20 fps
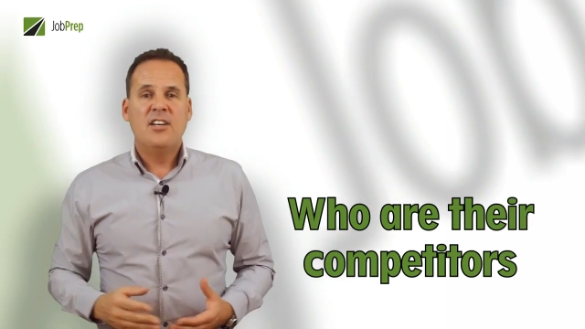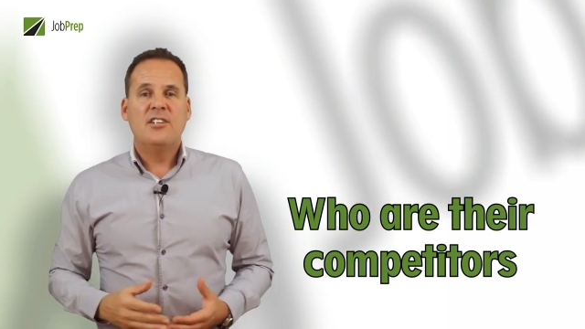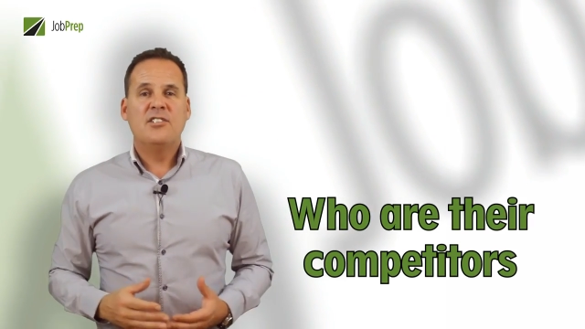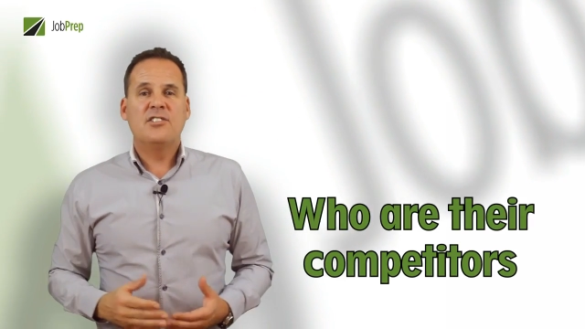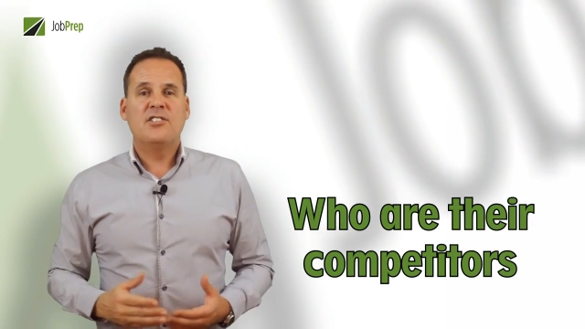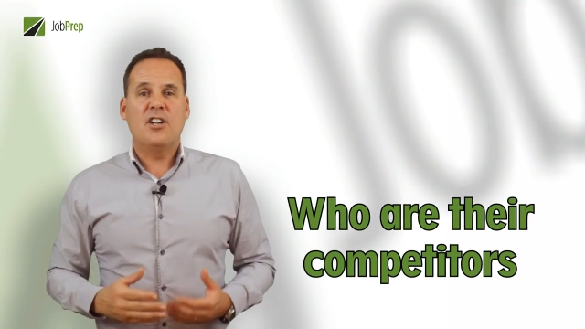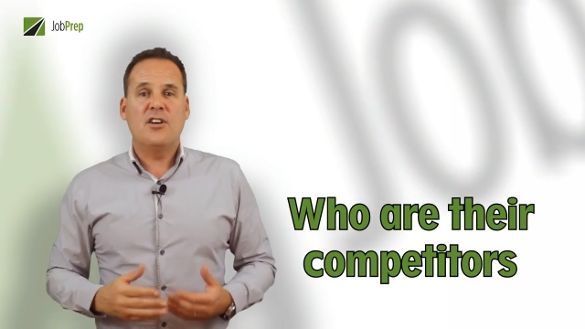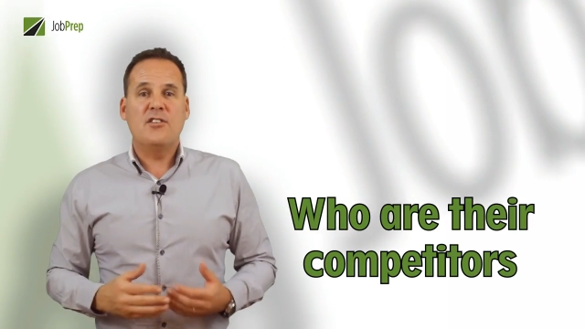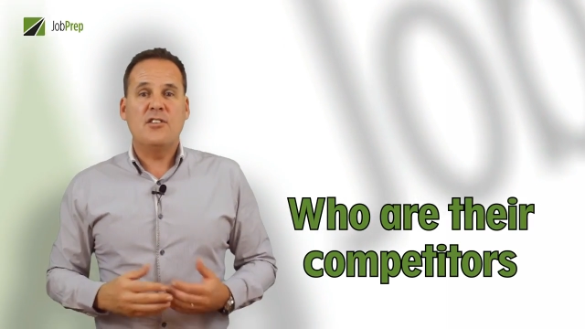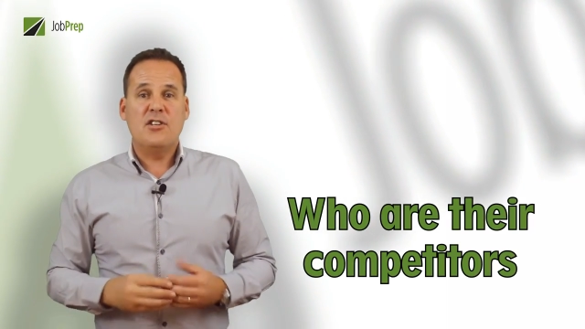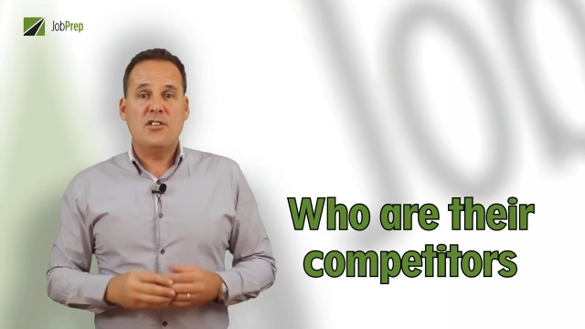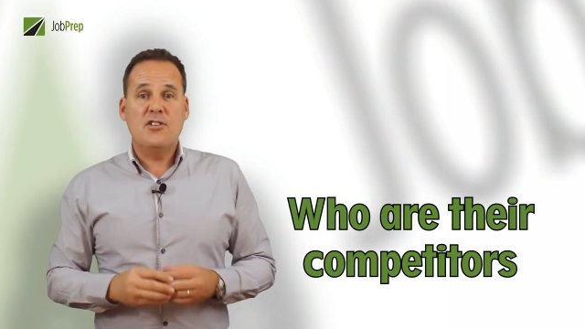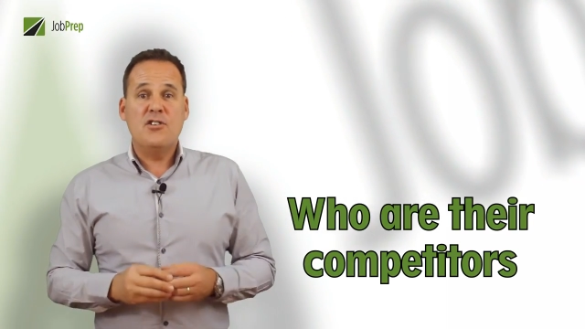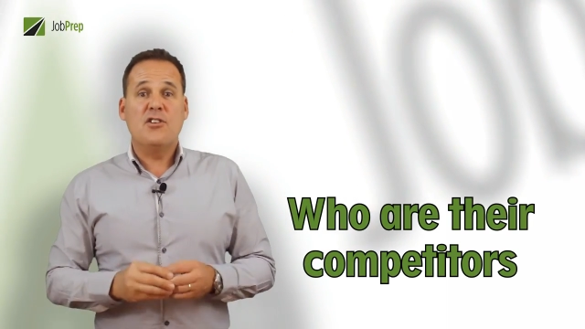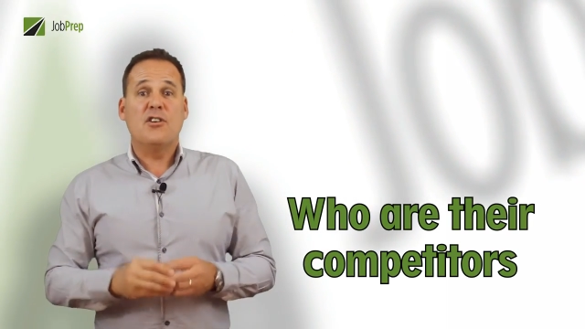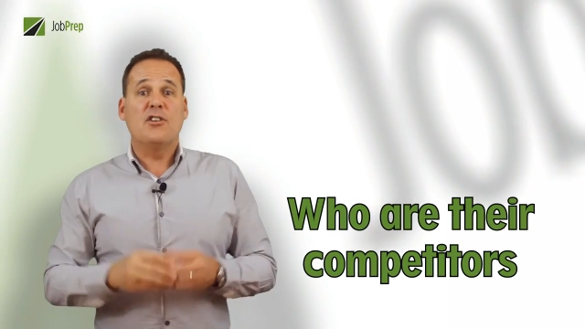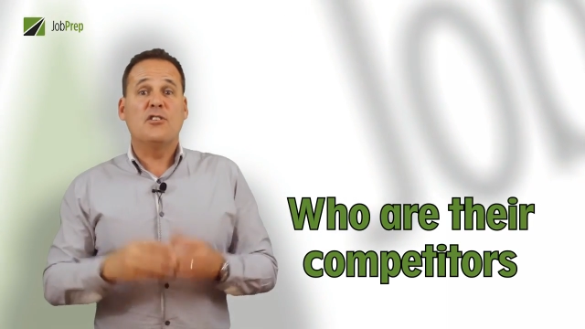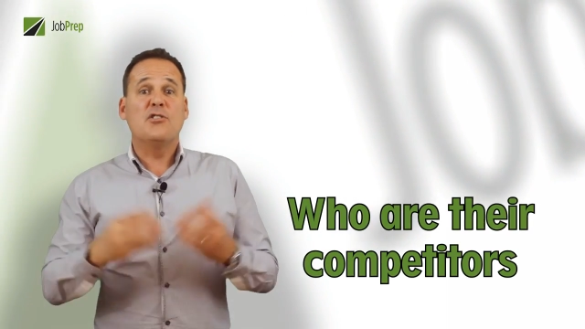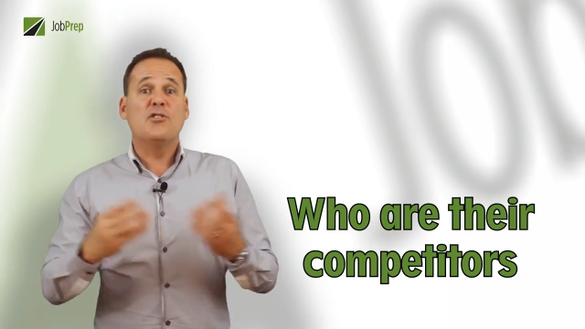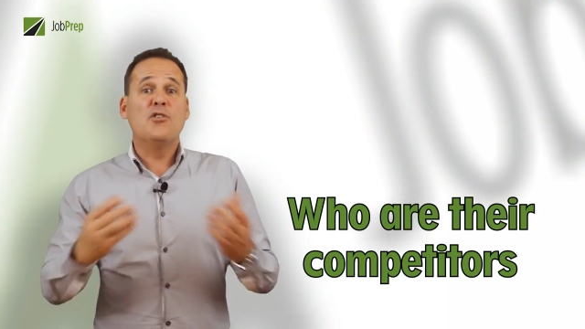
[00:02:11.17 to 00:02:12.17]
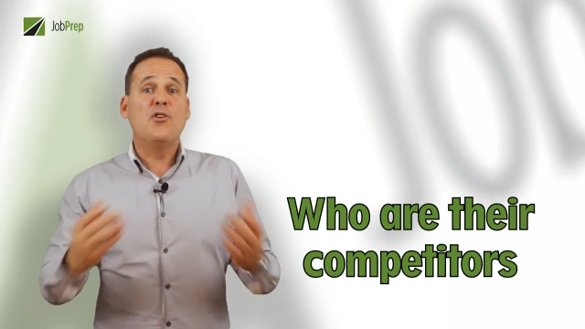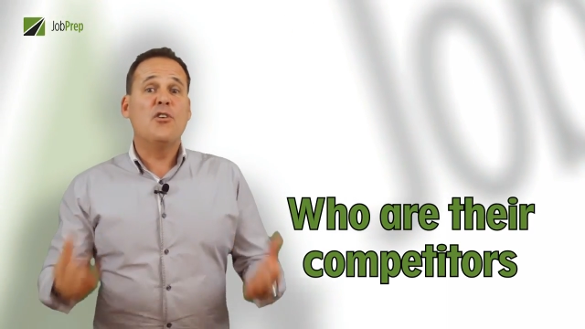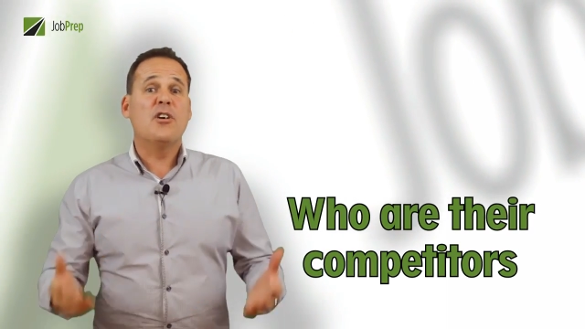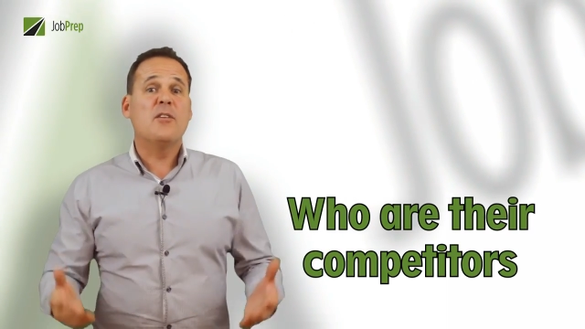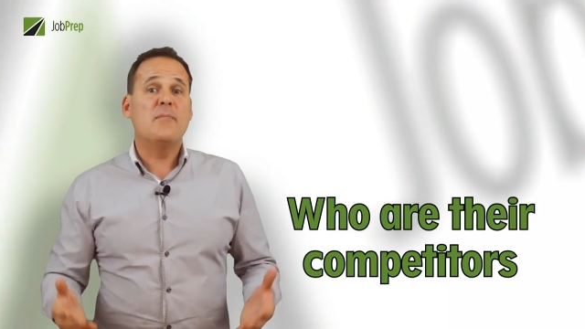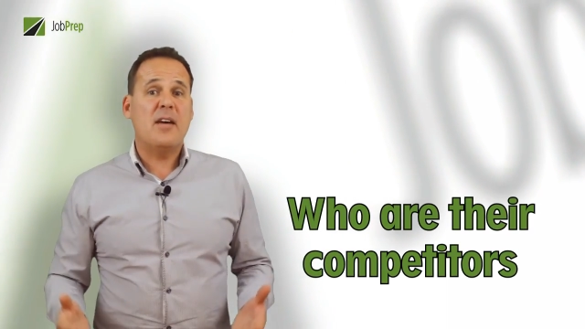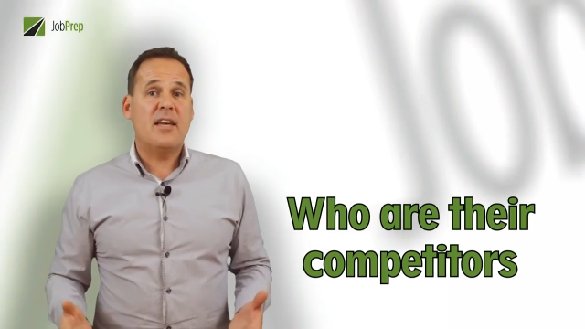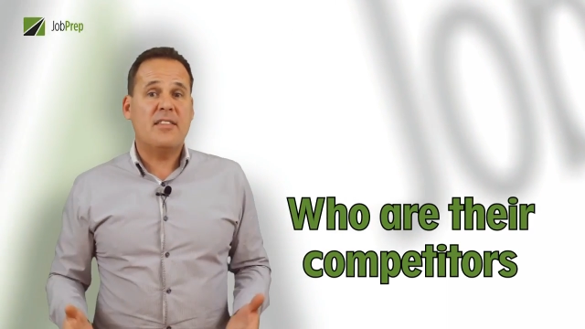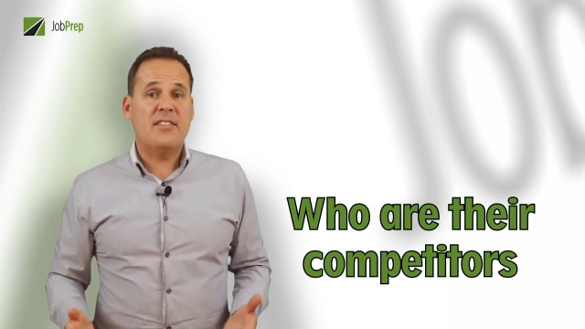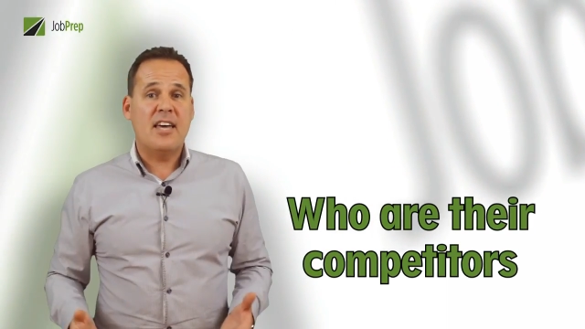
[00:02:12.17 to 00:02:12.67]
So that you can talk
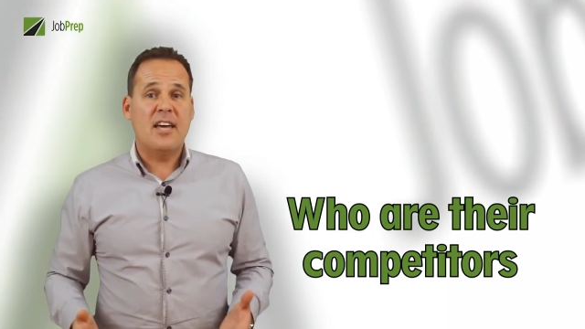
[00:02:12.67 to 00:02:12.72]
about